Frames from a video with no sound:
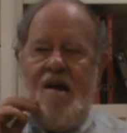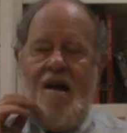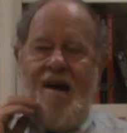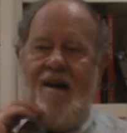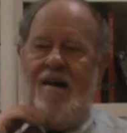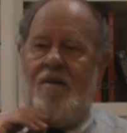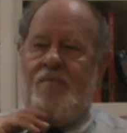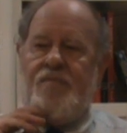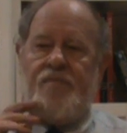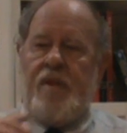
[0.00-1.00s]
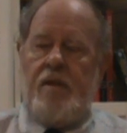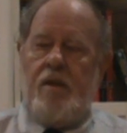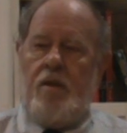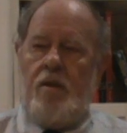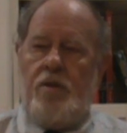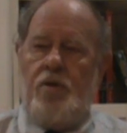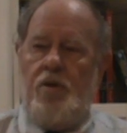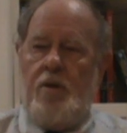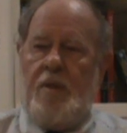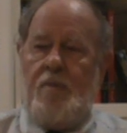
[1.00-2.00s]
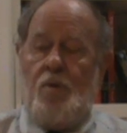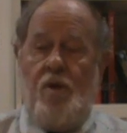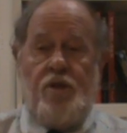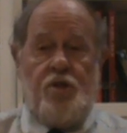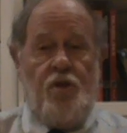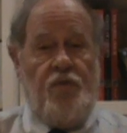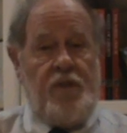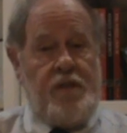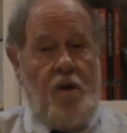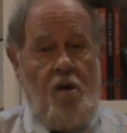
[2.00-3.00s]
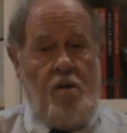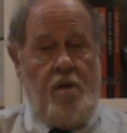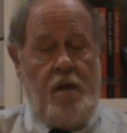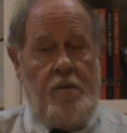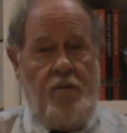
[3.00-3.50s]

Two of the people who had served as our